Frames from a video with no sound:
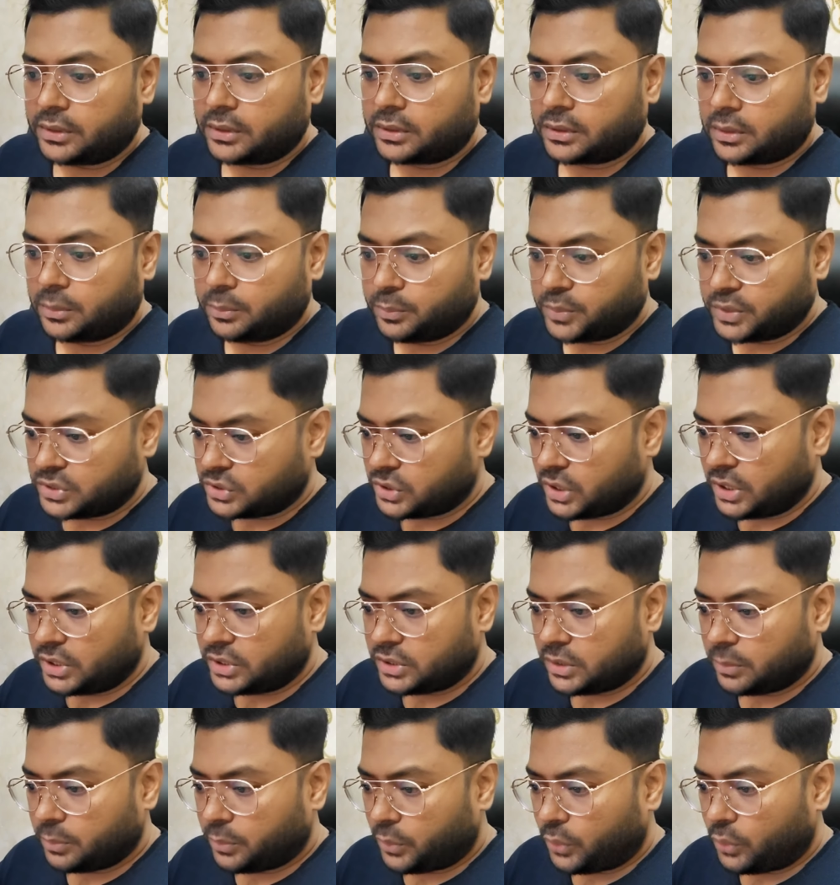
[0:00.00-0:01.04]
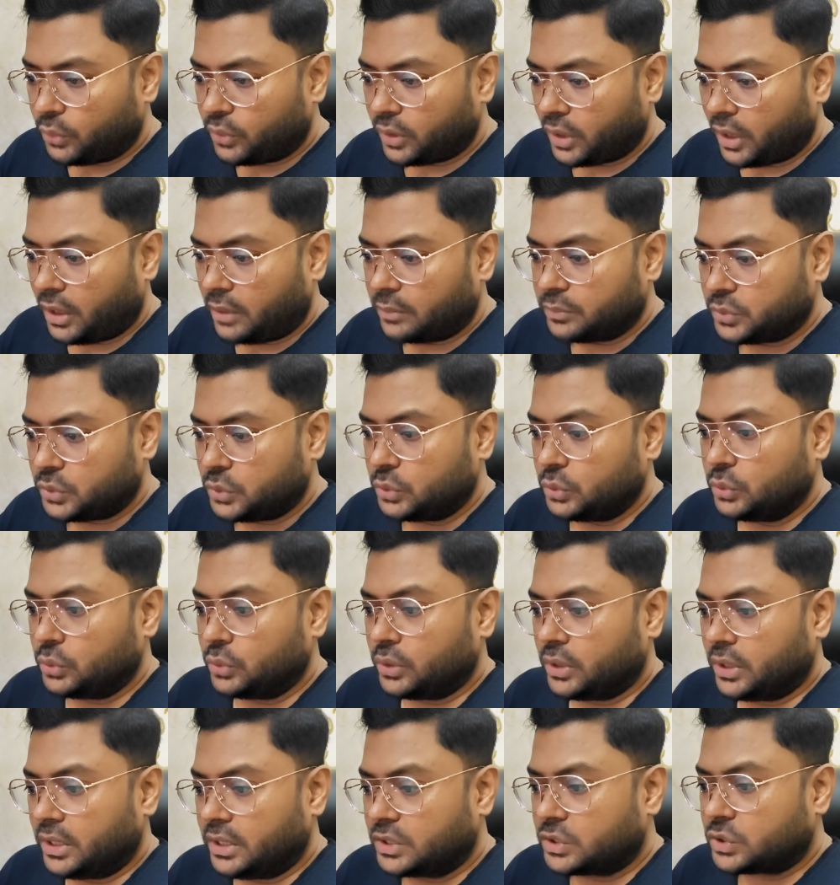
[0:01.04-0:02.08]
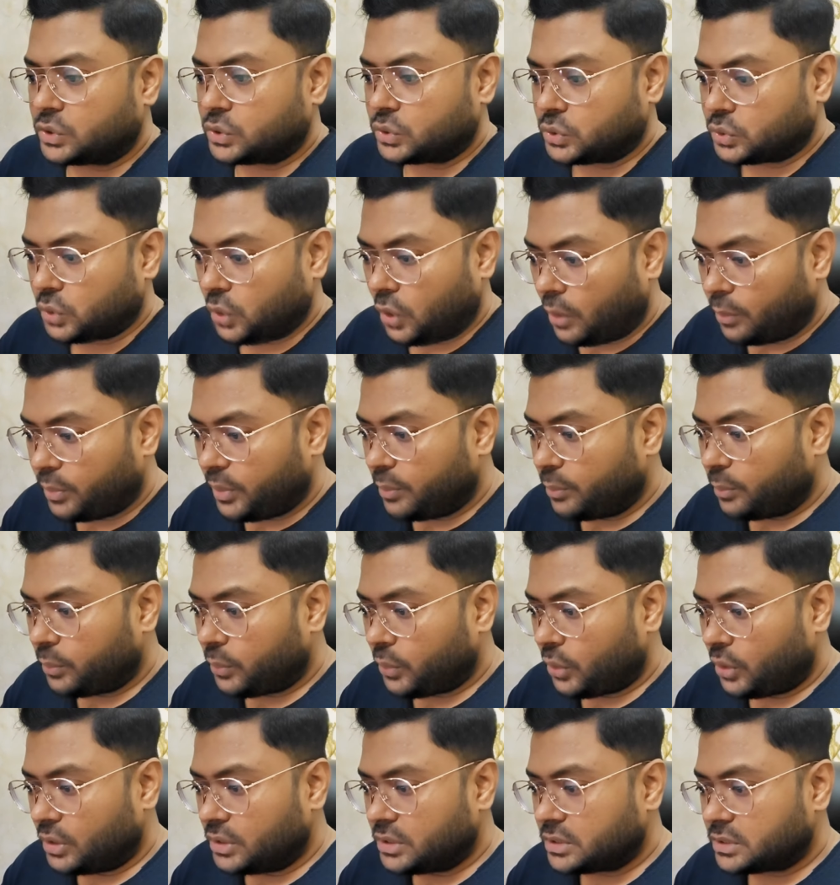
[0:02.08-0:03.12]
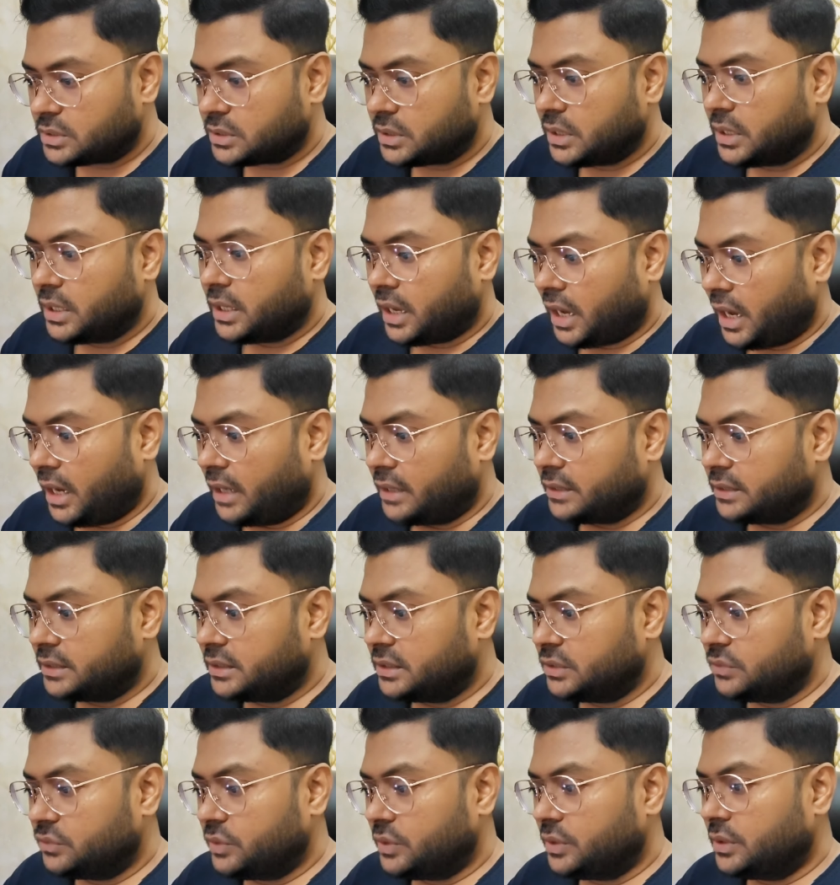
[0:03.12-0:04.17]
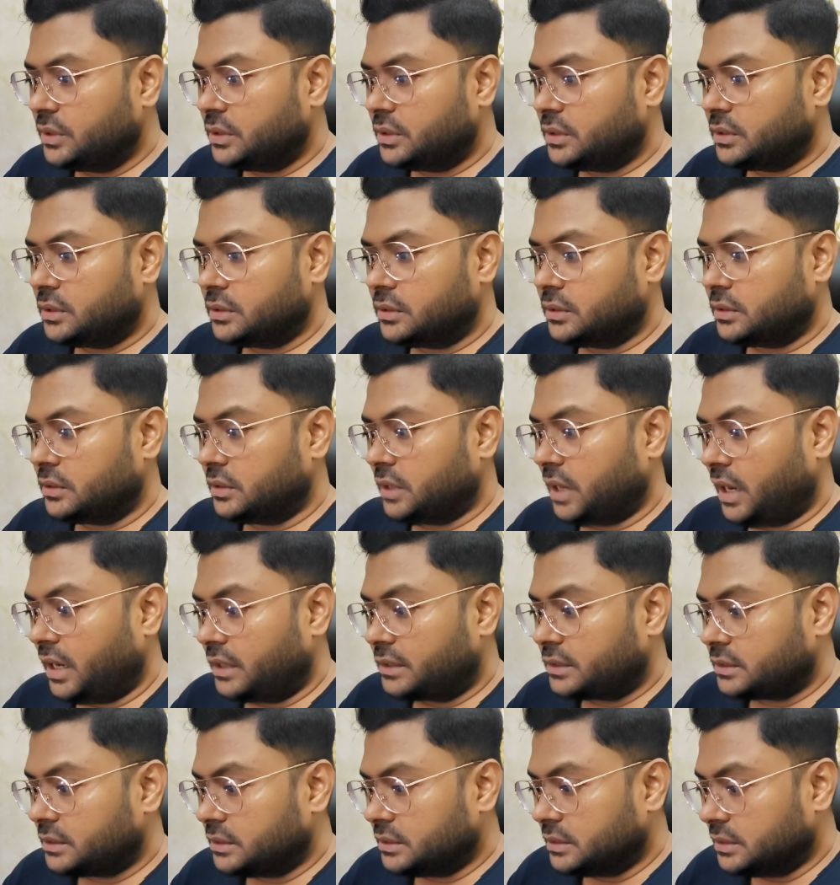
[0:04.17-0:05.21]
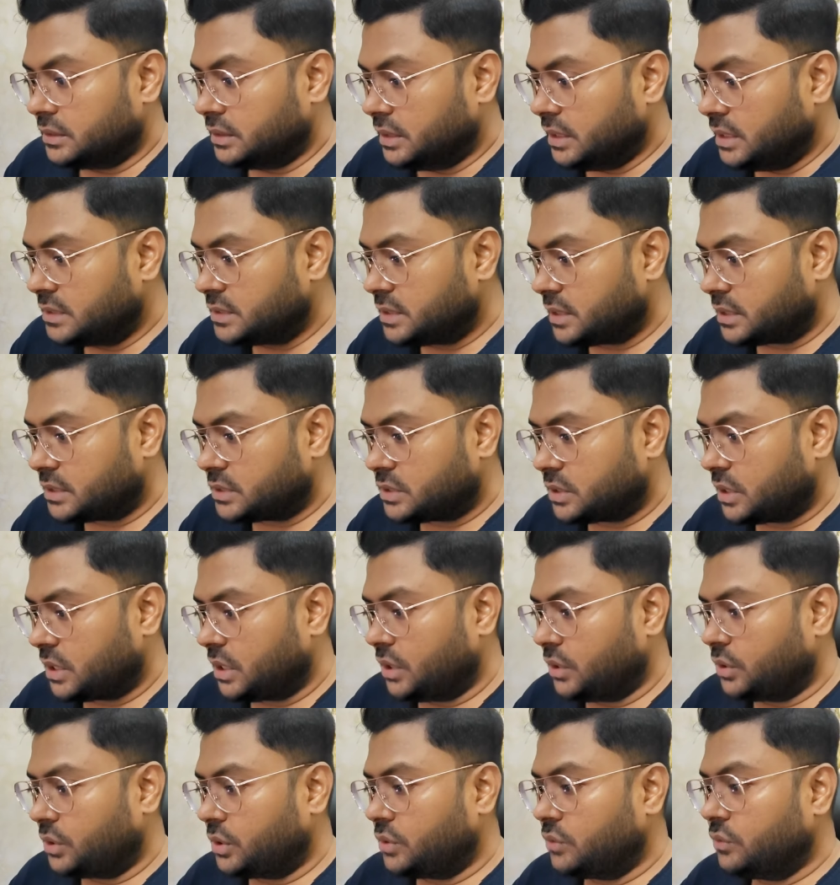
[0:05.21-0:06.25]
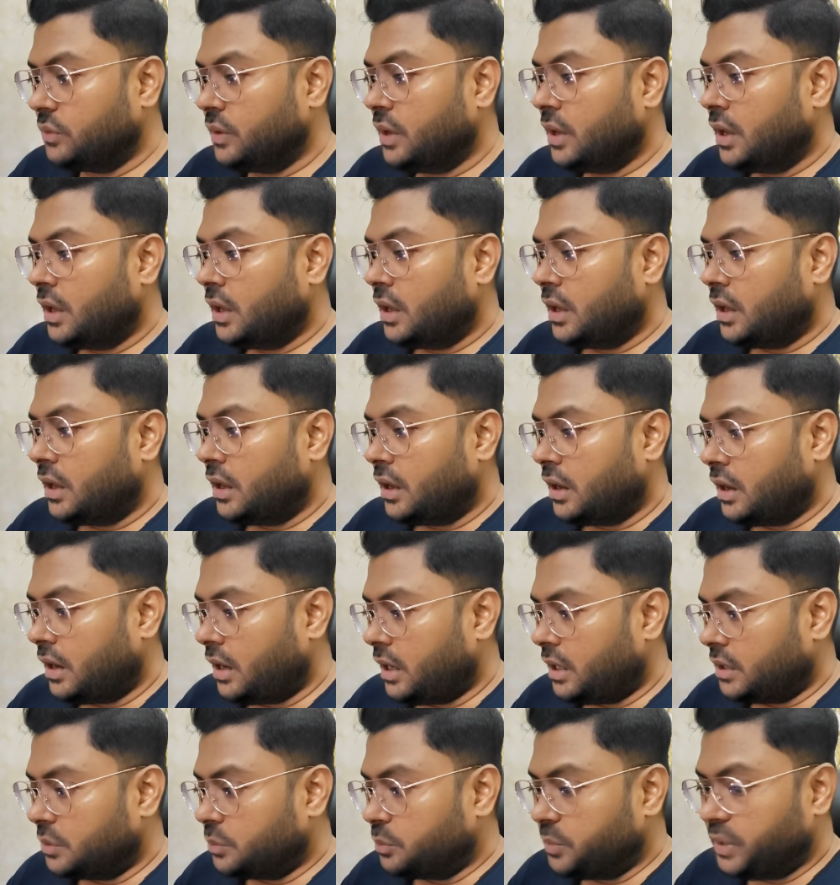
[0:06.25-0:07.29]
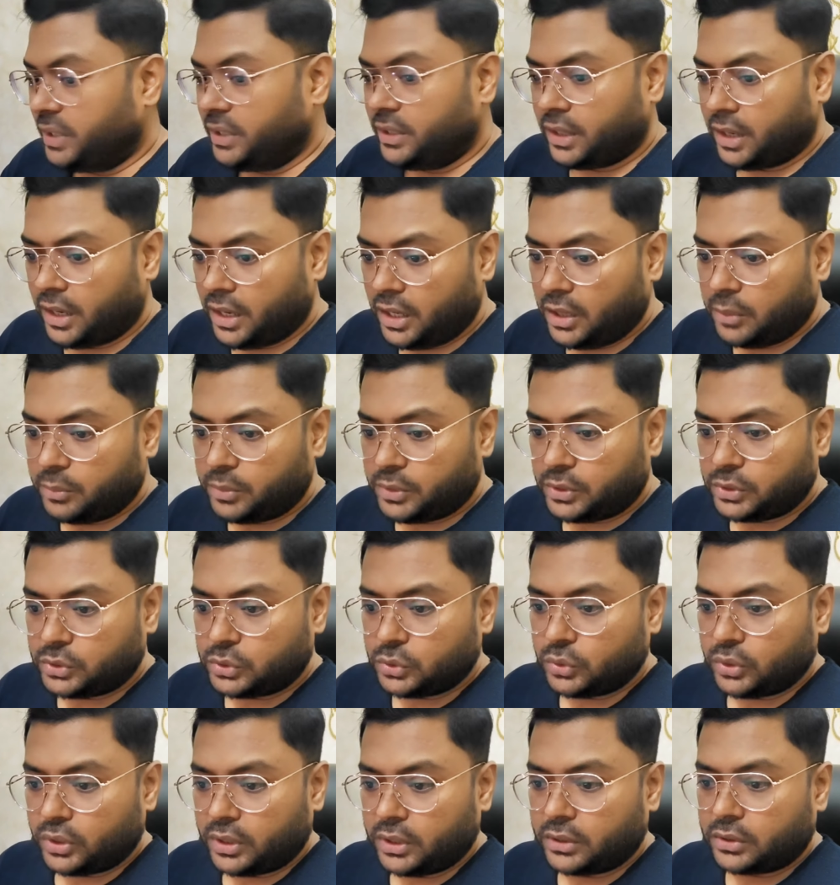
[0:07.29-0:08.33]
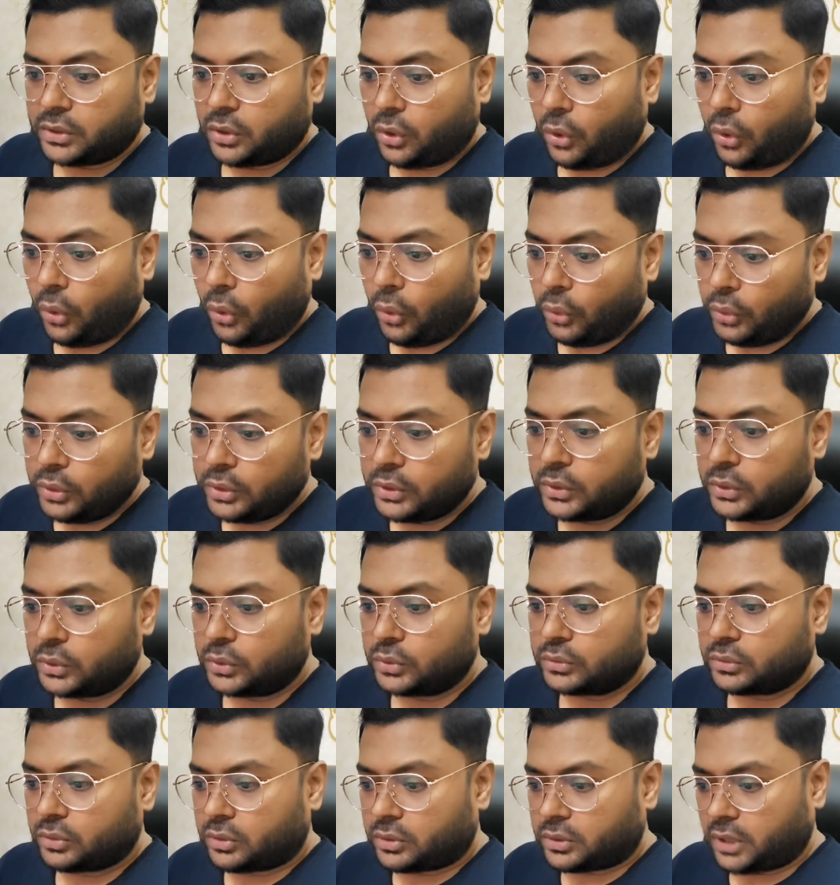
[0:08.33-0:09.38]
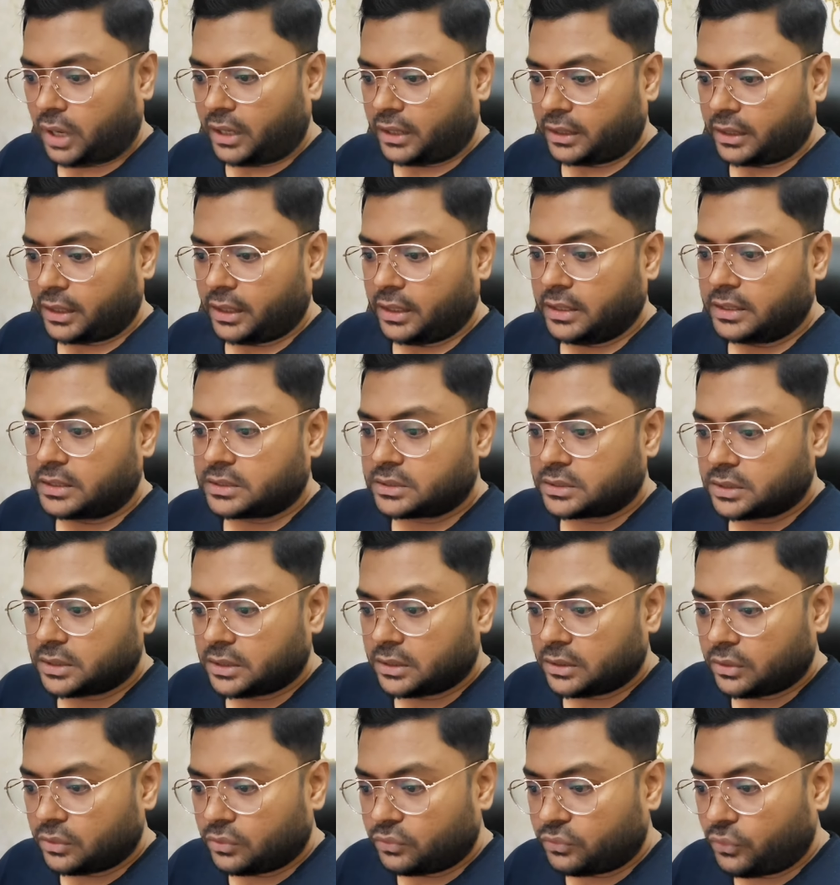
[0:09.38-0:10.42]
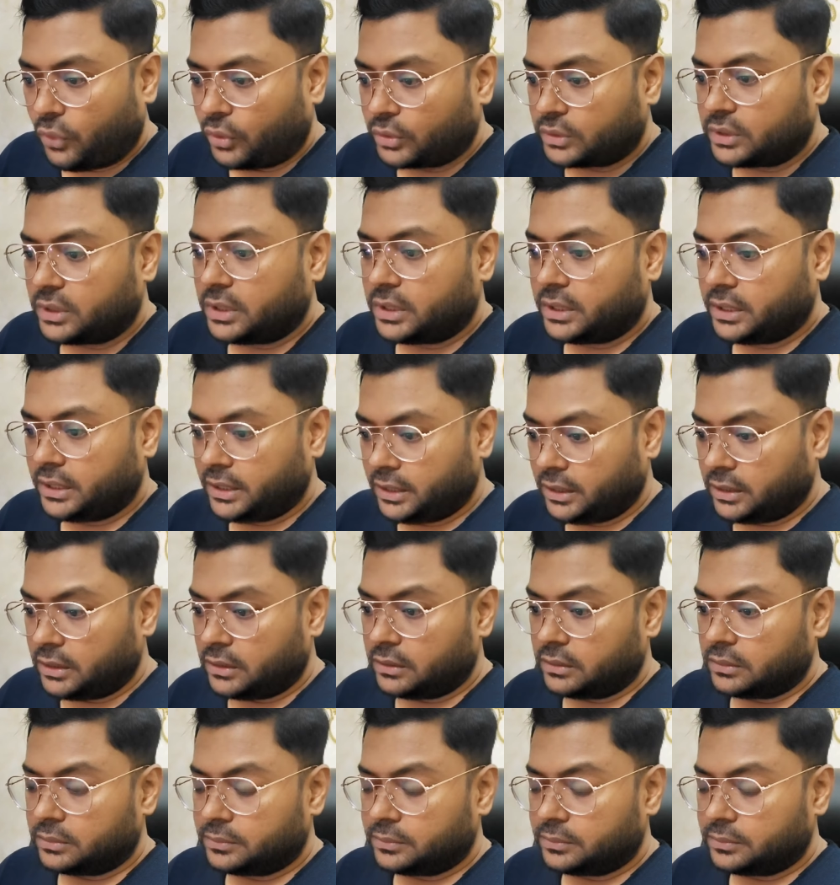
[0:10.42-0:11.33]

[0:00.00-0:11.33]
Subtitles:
compensation program to its top employees, and given that these executives had been able to hit all growth targets for the year,